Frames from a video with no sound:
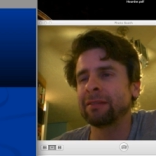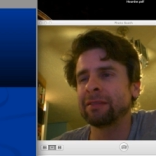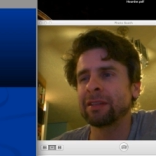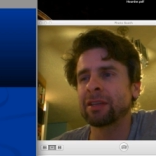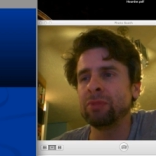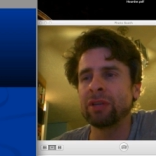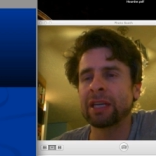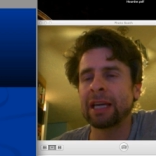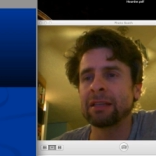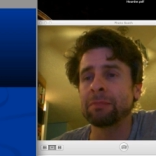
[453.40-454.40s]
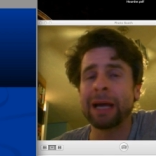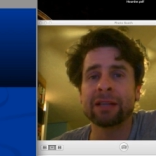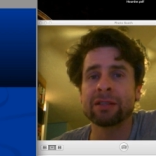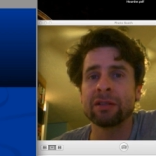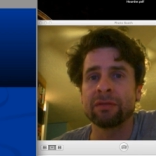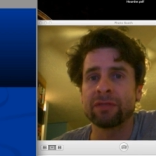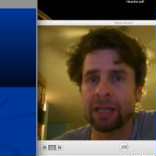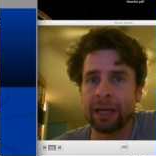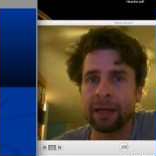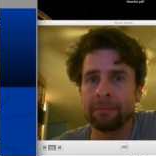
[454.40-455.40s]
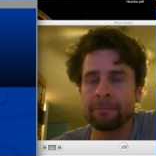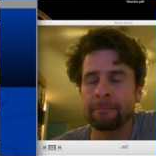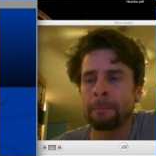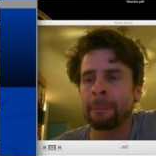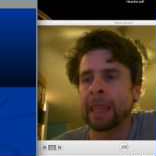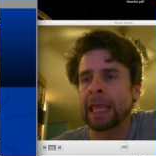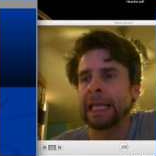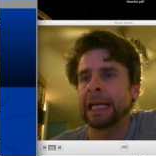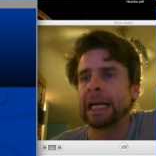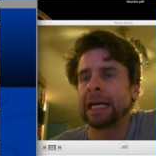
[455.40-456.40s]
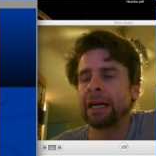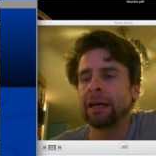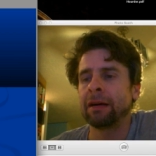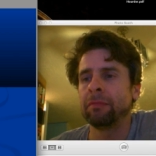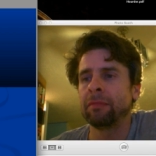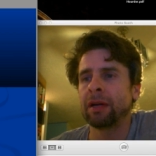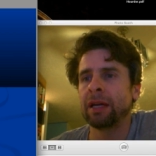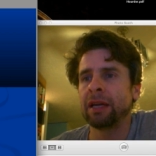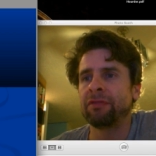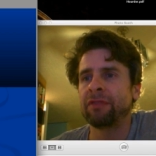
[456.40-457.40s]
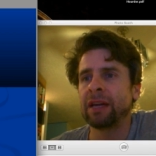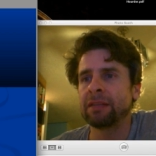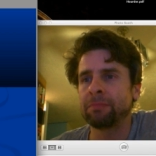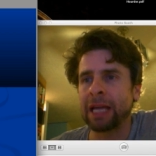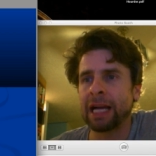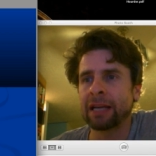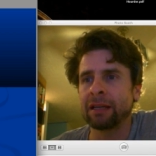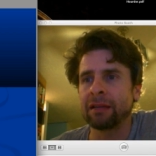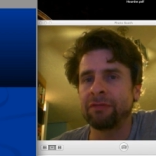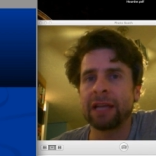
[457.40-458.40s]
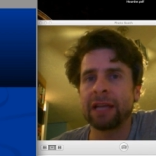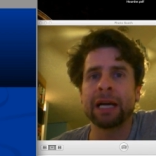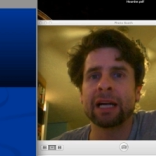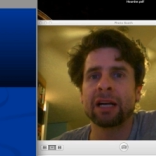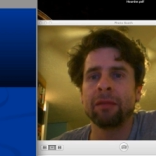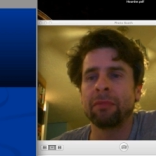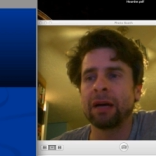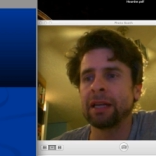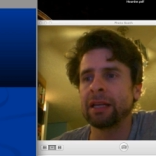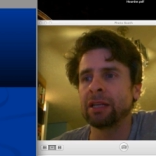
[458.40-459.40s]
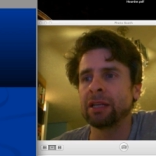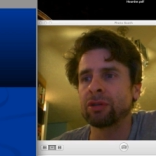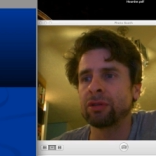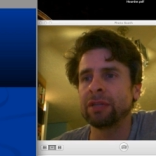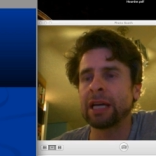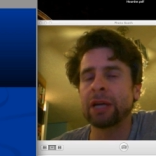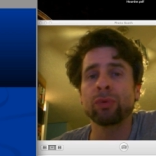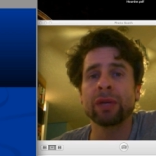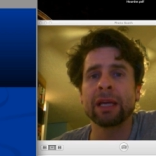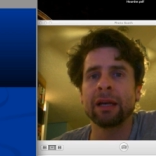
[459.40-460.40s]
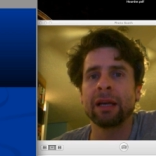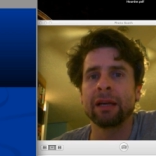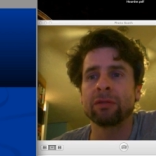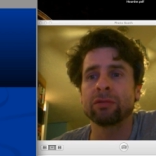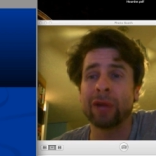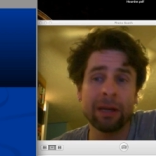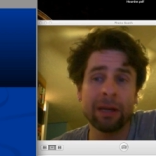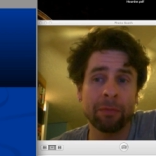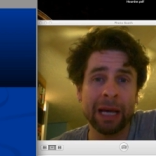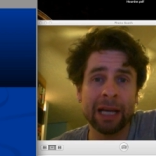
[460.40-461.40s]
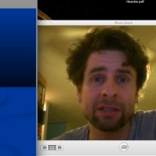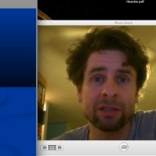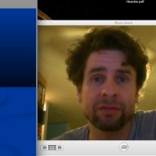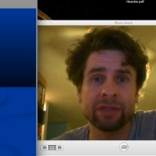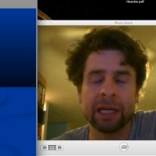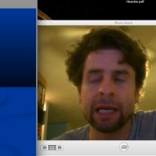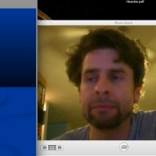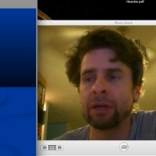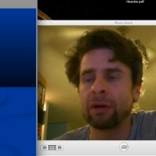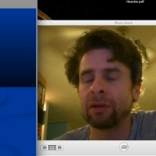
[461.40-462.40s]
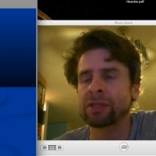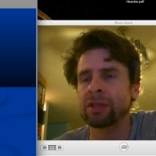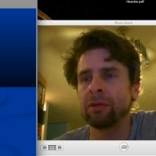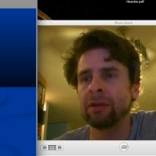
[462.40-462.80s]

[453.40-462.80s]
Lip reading: communicate the passage of time. A fade to black and a fade back up might include not only a greater passage of time, but also